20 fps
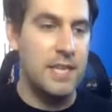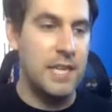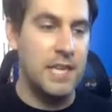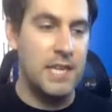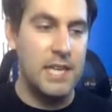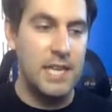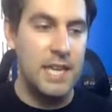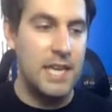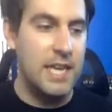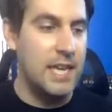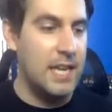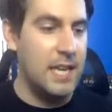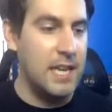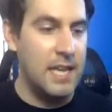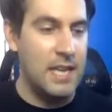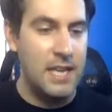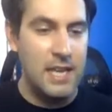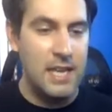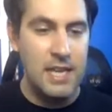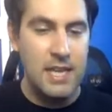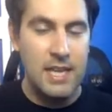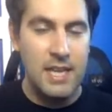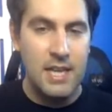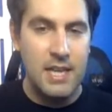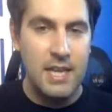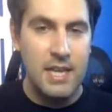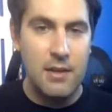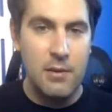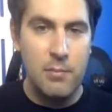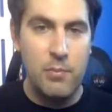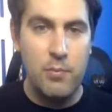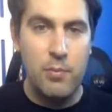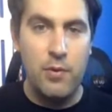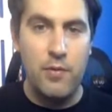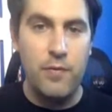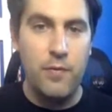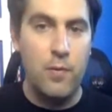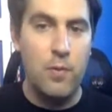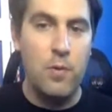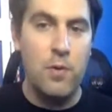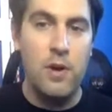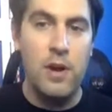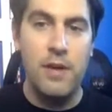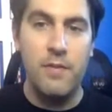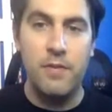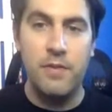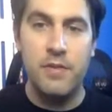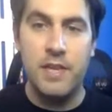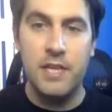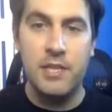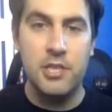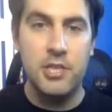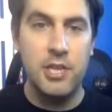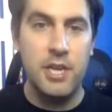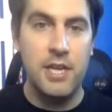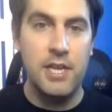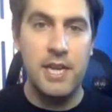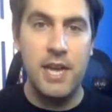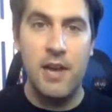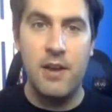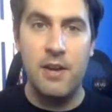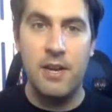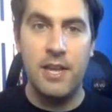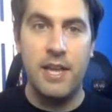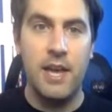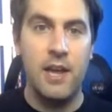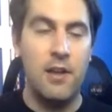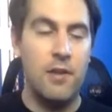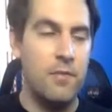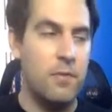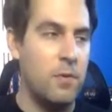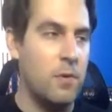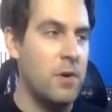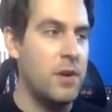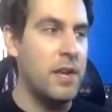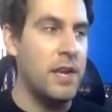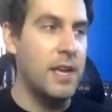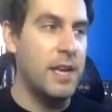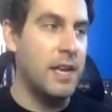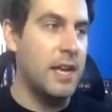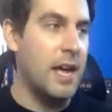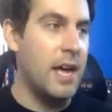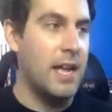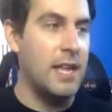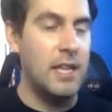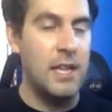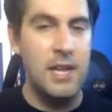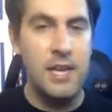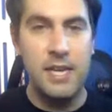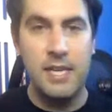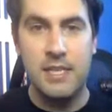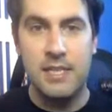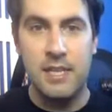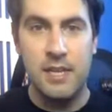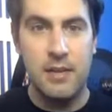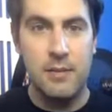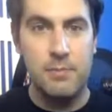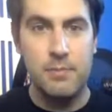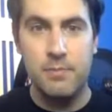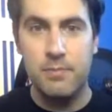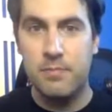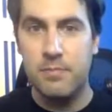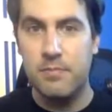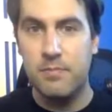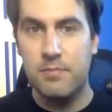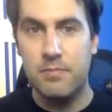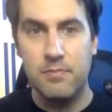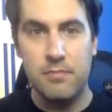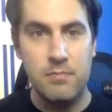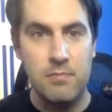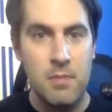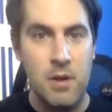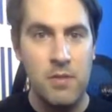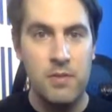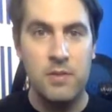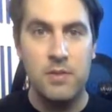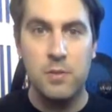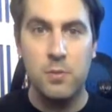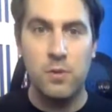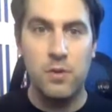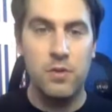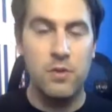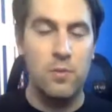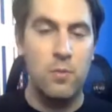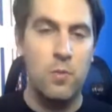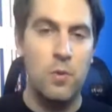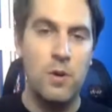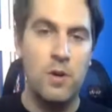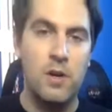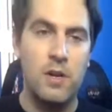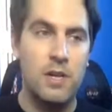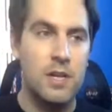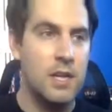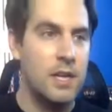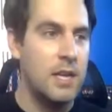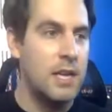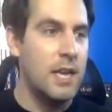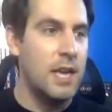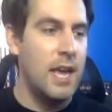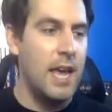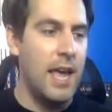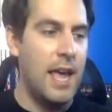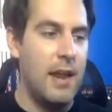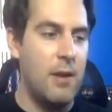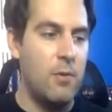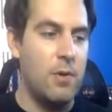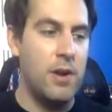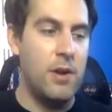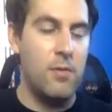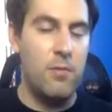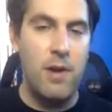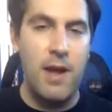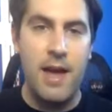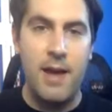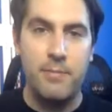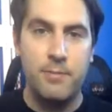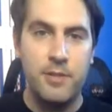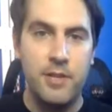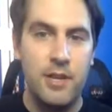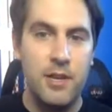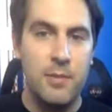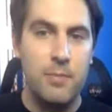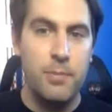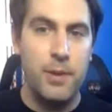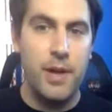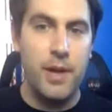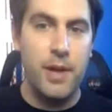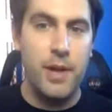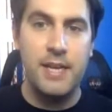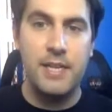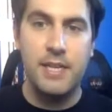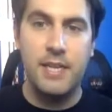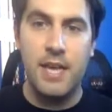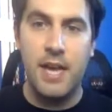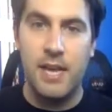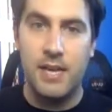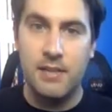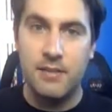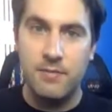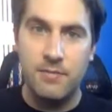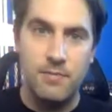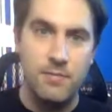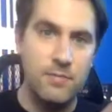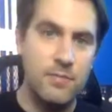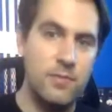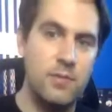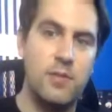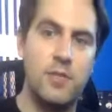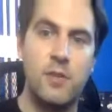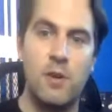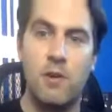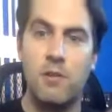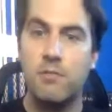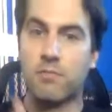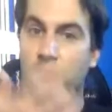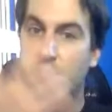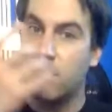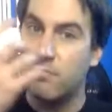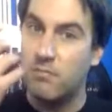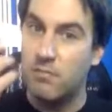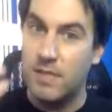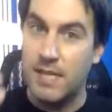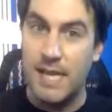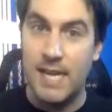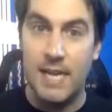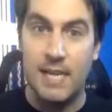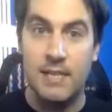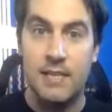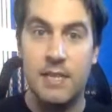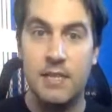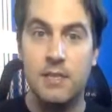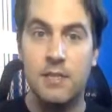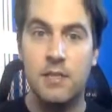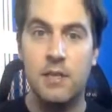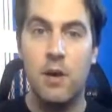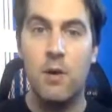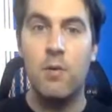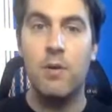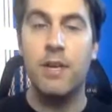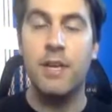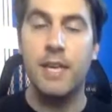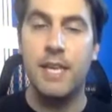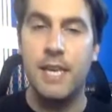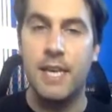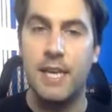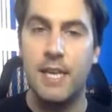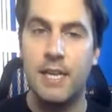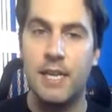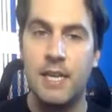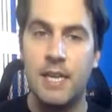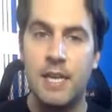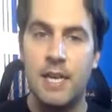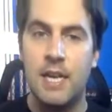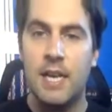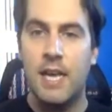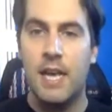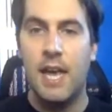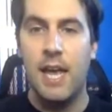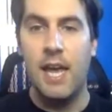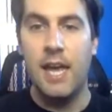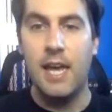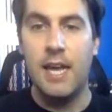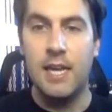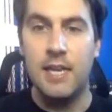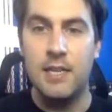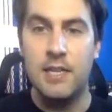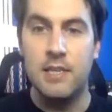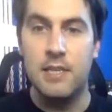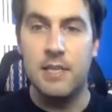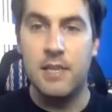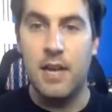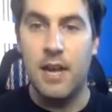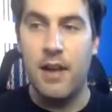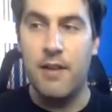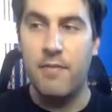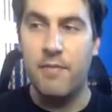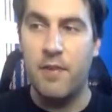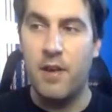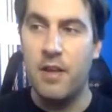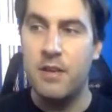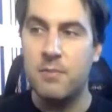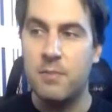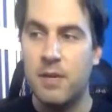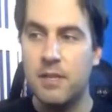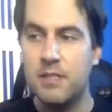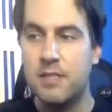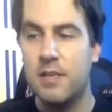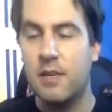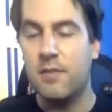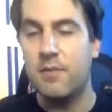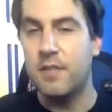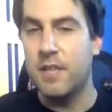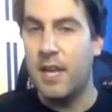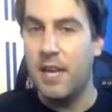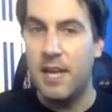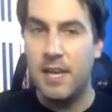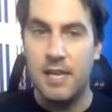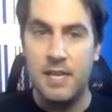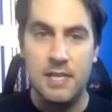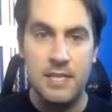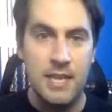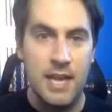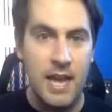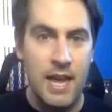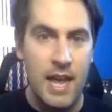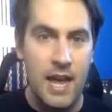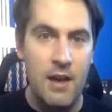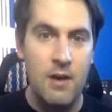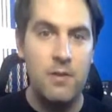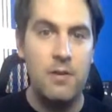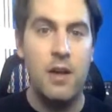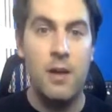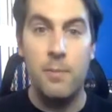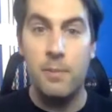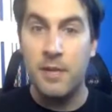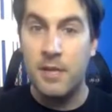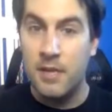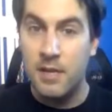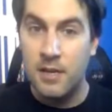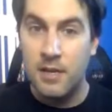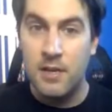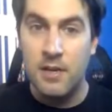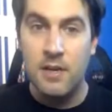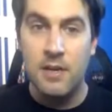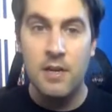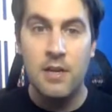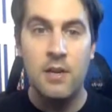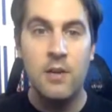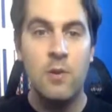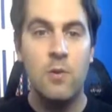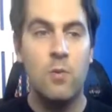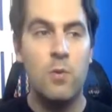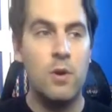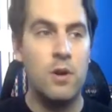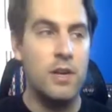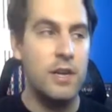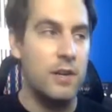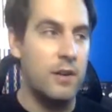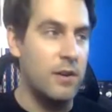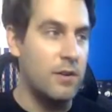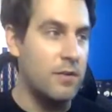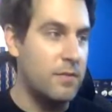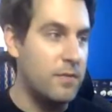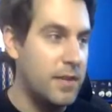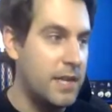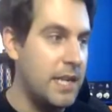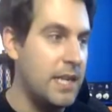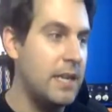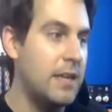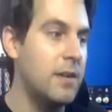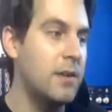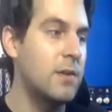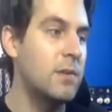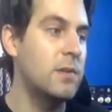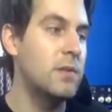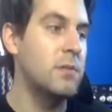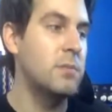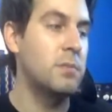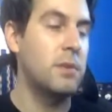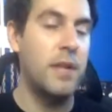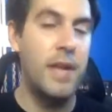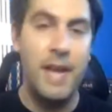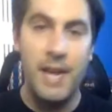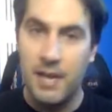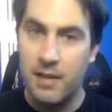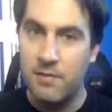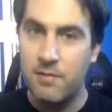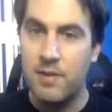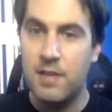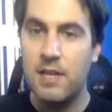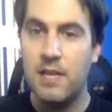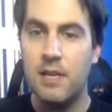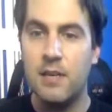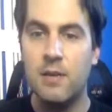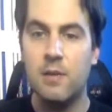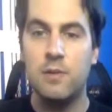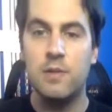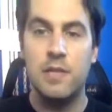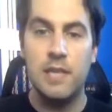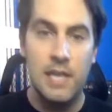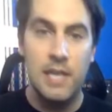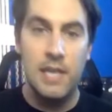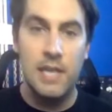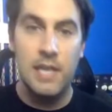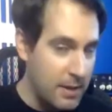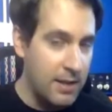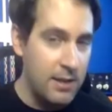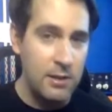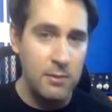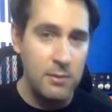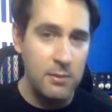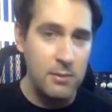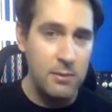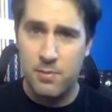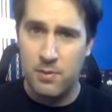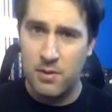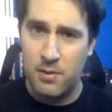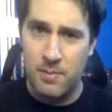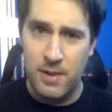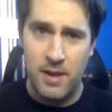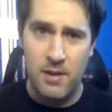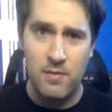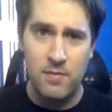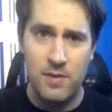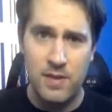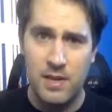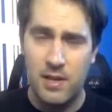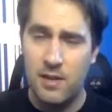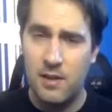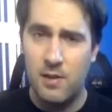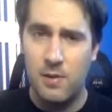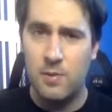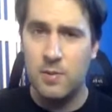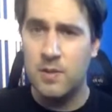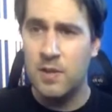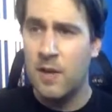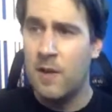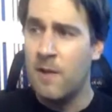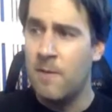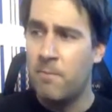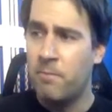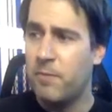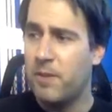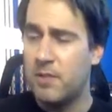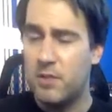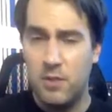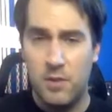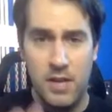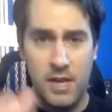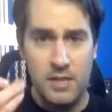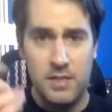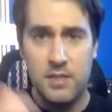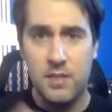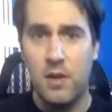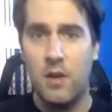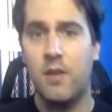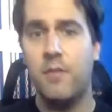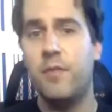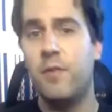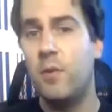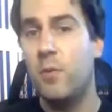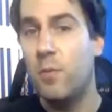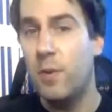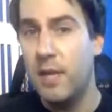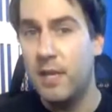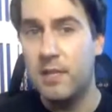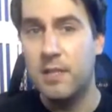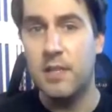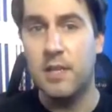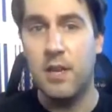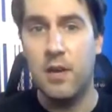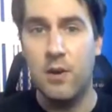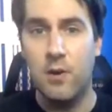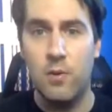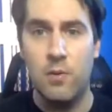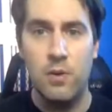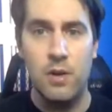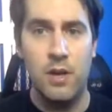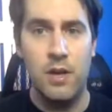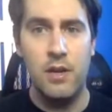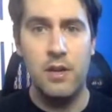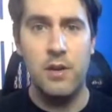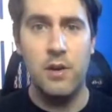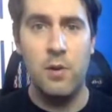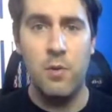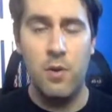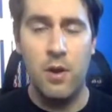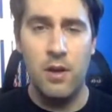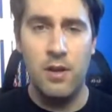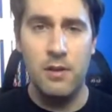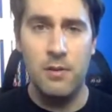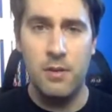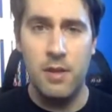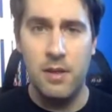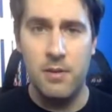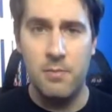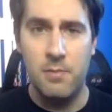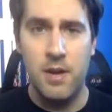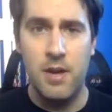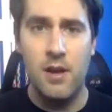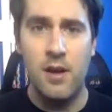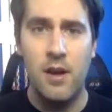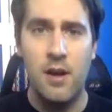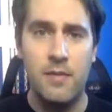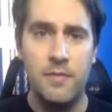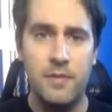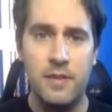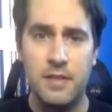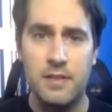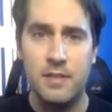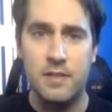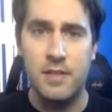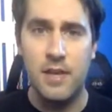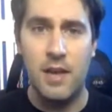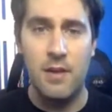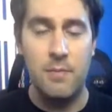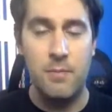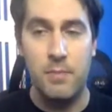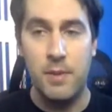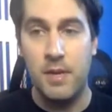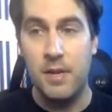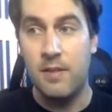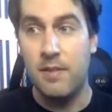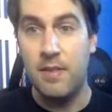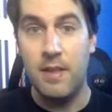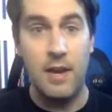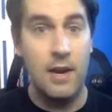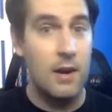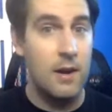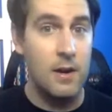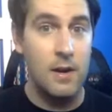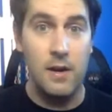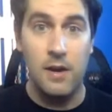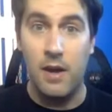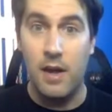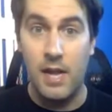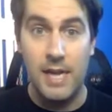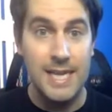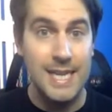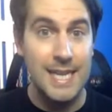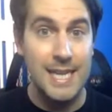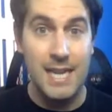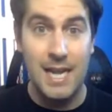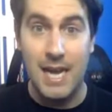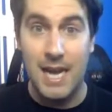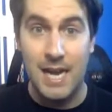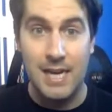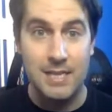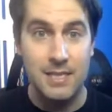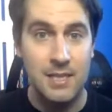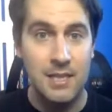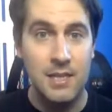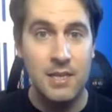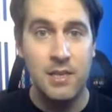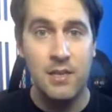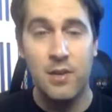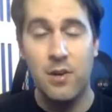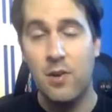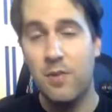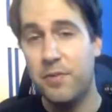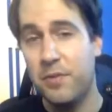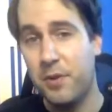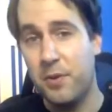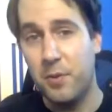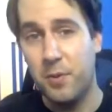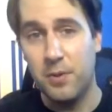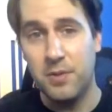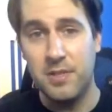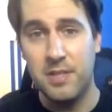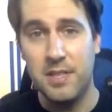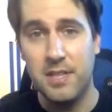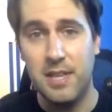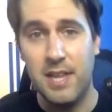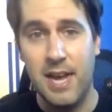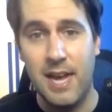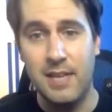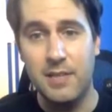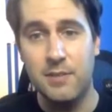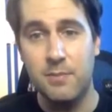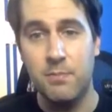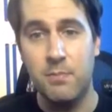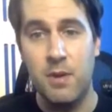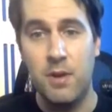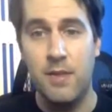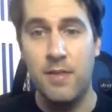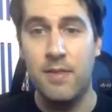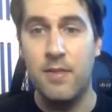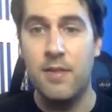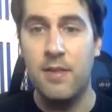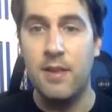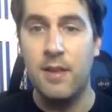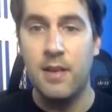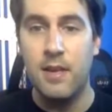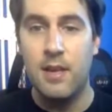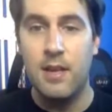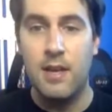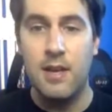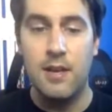Basically, before everything shut down in California, I lined up months worth of work. And when it wrapped up, I had to kind of start getting things going again. And I find myself day in and day out up here working on videos, planning videos, emailing people about videos. As you guys saw a few weeks ago, you know, in my office, I've been in there a lot over the course of the last month.